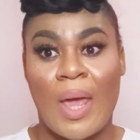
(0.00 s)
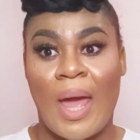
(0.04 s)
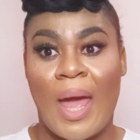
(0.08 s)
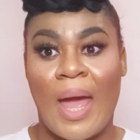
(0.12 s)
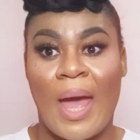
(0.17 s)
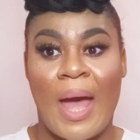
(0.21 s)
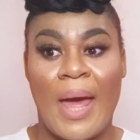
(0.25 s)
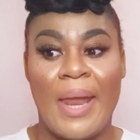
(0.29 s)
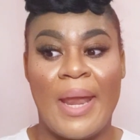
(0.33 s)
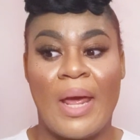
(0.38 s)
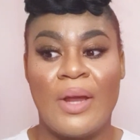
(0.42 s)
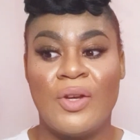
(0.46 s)

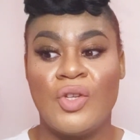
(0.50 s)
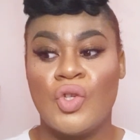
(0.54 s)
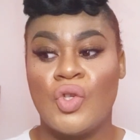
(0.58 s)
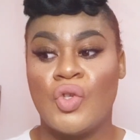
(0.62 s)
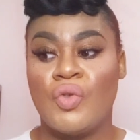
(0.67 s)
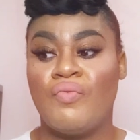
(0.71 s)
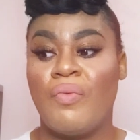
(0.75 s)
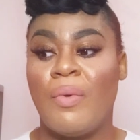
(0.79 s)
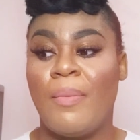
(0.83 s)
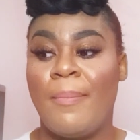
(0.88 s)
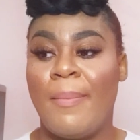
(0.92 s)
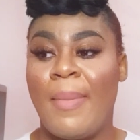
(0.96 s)
And I
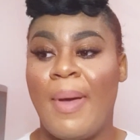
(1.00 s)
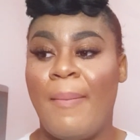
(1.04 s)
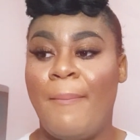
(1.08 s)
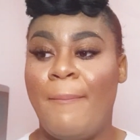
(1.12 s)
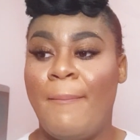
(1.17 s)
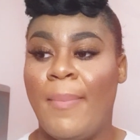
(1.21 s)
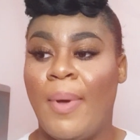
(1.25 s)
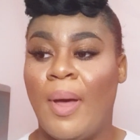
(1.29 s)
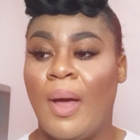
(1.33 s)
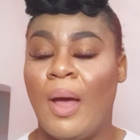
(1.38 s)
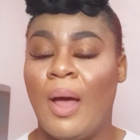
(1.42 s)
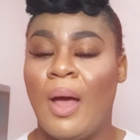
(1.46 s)
just
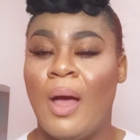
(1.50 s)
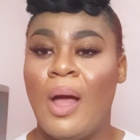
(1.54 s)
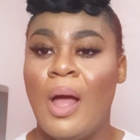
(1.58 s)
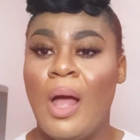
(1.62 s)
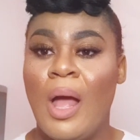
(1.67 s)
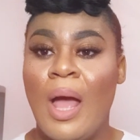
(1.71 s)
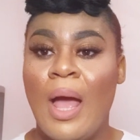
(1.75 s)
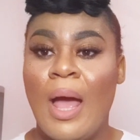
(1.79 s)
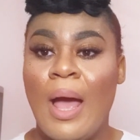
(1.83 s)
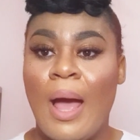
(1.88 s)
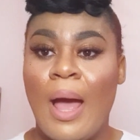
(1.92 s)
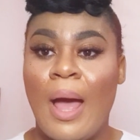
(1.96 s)
remember
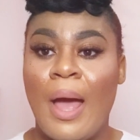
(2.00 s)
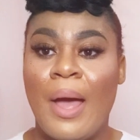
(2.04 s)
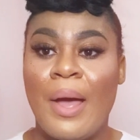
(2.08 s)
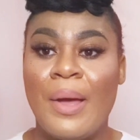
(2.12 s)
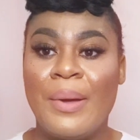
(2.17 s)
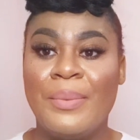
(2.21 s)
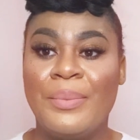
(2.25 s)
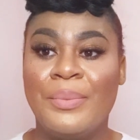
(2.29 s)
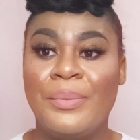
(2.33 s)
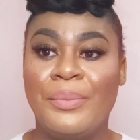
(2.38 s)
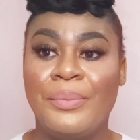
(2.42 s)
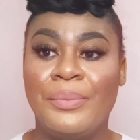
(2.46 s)

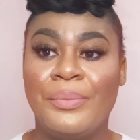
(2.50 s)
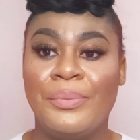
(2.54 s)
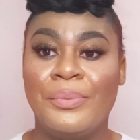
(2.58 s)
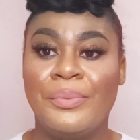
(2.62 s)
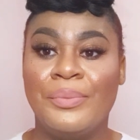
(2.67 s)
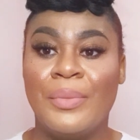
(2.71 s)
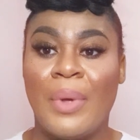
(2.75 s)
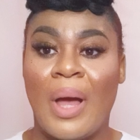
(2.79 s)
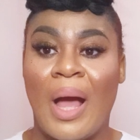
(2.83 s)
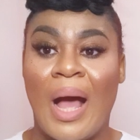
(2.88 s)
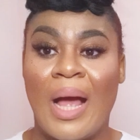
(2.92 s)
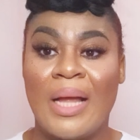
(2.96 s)

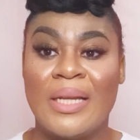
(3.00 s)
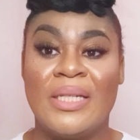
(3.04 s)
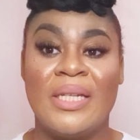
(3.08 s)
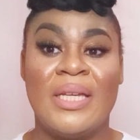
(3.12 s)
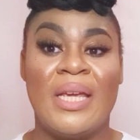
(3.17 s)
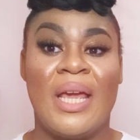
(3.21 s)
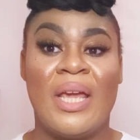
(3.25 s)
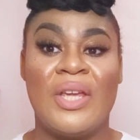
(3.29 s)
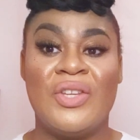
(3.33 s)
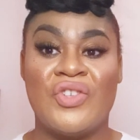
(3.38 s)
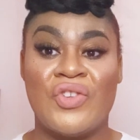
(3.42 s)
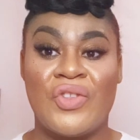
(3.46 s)
at
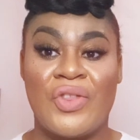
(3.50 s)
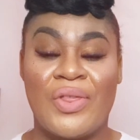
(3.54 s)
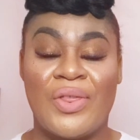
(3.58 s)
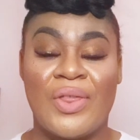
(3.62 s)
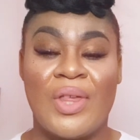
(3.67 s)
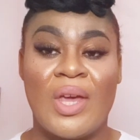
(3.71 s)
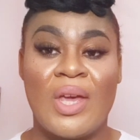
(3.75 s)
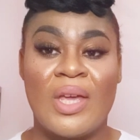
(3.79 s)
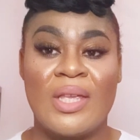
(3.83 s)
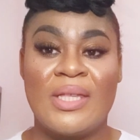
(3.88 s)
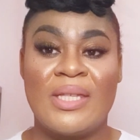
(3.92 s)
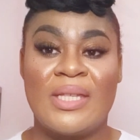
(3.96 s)
the age of
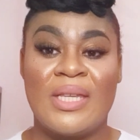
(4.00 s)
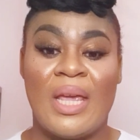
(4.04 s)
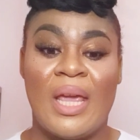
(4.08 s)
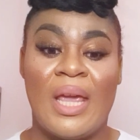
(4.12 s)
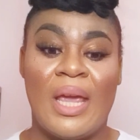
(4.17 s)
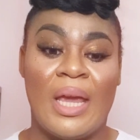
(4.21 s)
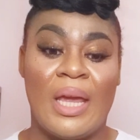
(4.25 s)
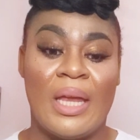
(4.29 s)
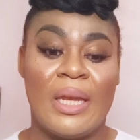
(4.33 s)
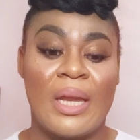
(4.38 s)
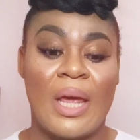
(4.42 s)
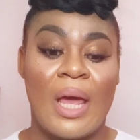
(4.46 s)

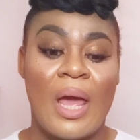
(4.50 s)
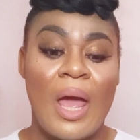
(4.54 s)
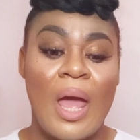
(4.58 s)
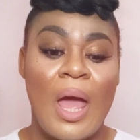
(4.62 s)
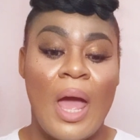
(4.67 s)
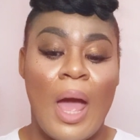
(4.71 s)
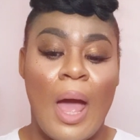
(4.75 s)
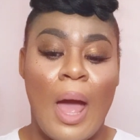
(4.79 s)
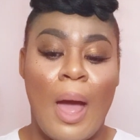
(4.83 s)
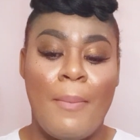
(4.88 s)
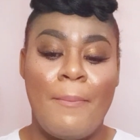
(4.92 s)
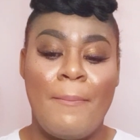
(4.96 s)
13
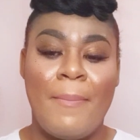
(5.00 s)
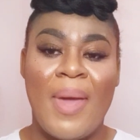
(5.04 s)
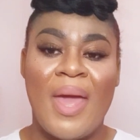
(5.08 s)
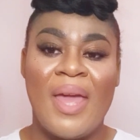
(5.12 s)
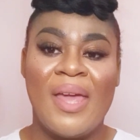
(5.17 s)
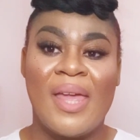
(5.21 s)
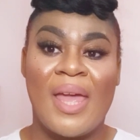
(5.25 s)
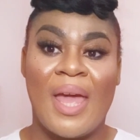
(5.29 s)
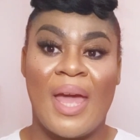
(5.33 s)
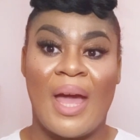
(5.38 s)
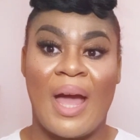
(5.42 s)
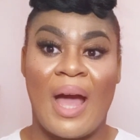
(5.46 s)

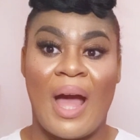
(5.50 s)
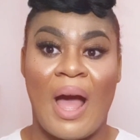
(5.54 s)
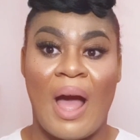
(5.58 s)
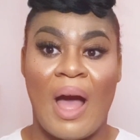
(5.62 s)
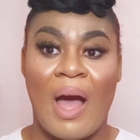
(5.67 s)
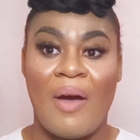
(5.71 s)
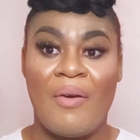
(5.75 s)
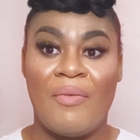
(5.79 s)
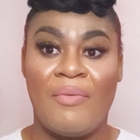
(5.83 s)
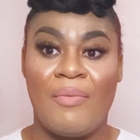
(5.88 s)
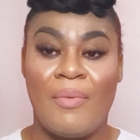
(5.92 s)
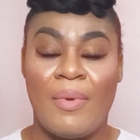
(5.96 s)
making
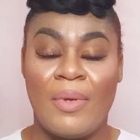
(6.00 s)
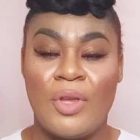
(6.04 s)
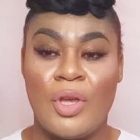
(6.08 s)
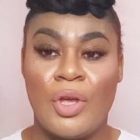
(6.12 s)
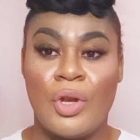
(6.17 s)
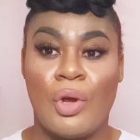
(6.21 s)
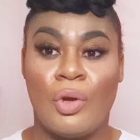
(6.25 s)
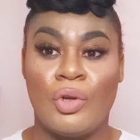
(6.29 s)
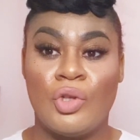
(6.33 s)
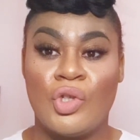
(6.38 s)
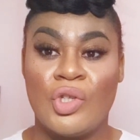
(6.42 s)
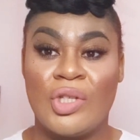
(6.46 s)

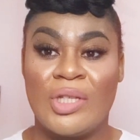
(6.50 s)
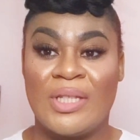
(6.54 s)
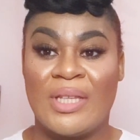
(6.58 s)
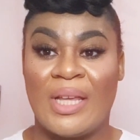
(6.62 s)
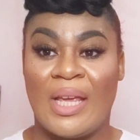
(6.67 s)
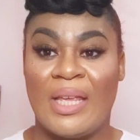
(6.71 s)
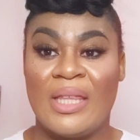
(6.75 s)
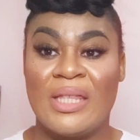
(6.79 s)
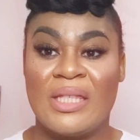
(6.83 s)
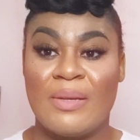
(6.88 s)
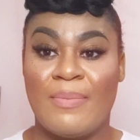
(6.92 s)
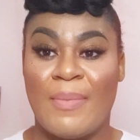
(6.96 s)
just
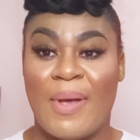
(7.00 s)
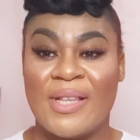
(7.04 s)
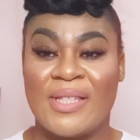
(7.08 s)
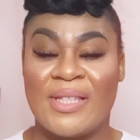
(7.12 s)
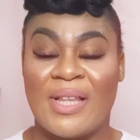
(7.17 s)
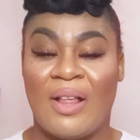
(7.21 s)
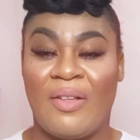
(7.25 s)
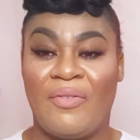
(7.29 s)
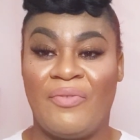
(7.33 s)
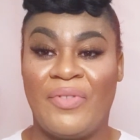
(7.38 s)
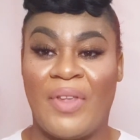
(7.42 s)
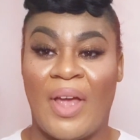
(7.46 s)
saying to
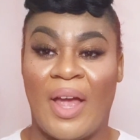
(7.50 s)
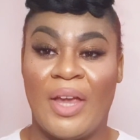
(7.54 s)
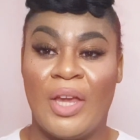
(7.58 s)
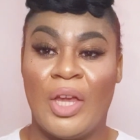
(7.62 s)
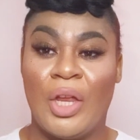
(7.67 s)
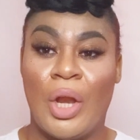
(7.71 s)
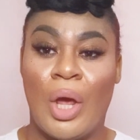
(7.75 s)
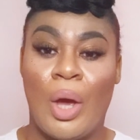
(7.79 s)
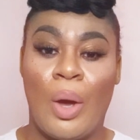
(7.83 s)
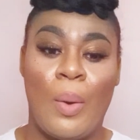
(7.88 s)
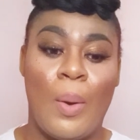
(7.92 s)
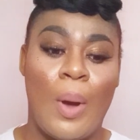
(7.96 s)
myself that
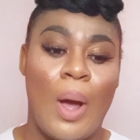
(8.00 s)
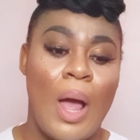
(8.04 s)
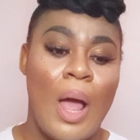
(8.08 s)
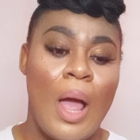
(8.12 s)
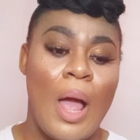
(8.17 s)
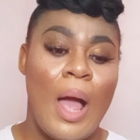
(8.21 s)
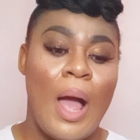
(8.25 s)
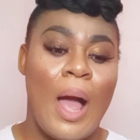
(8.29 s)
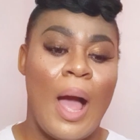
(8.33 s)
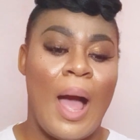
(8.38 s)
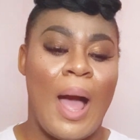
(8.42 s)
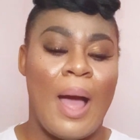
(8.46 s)

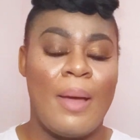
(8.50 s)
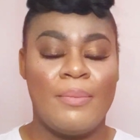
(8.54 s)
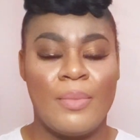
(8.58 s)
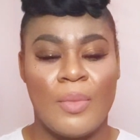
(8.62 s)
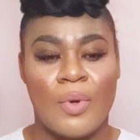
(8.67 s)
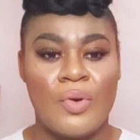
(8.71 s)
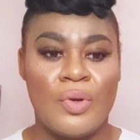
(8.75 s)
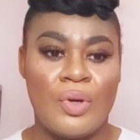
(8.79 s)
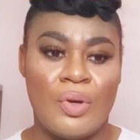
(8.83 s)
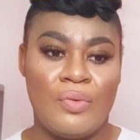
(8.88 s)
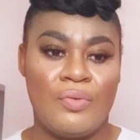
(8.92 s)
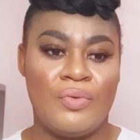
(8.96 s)
I'm
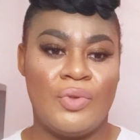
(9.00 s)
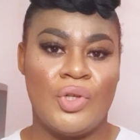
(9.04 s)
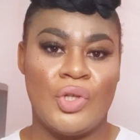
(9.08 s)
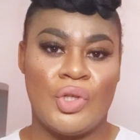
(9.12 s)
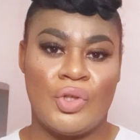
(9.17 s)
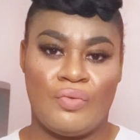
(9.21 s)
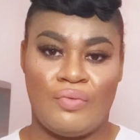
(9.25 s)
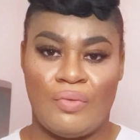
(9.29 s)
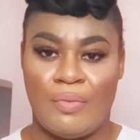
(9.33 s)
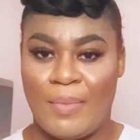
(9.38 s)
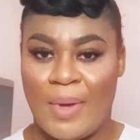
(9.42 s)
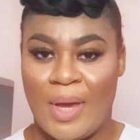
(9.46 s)
gonna
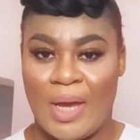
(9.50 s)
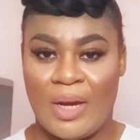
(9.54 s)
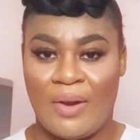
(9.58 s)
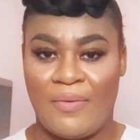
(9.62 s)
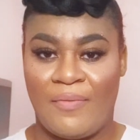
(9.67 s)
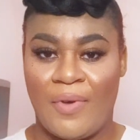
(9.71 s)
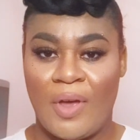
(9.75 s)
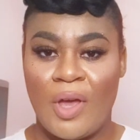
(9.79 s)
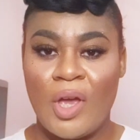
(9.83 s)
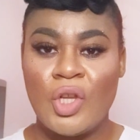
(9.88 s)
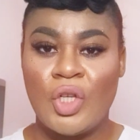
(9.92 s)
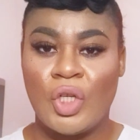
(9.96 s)
just remain a
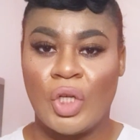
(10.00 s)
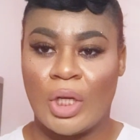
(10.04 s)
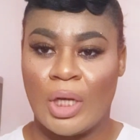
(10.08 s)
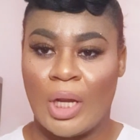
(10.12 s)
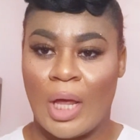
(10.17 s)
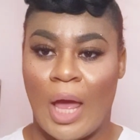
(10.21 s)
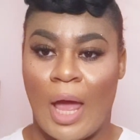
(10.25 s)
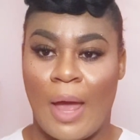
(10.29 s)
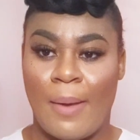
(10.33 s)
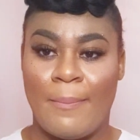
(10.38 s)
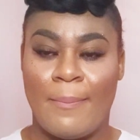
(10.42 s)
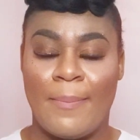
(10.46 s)

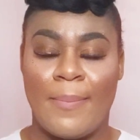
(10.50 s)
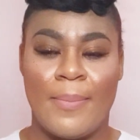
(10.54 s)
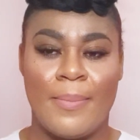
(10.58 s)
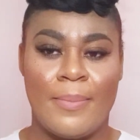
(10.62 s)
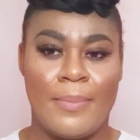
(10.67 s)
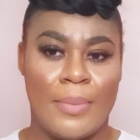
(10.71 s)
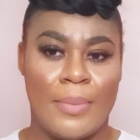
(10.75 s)
virgin,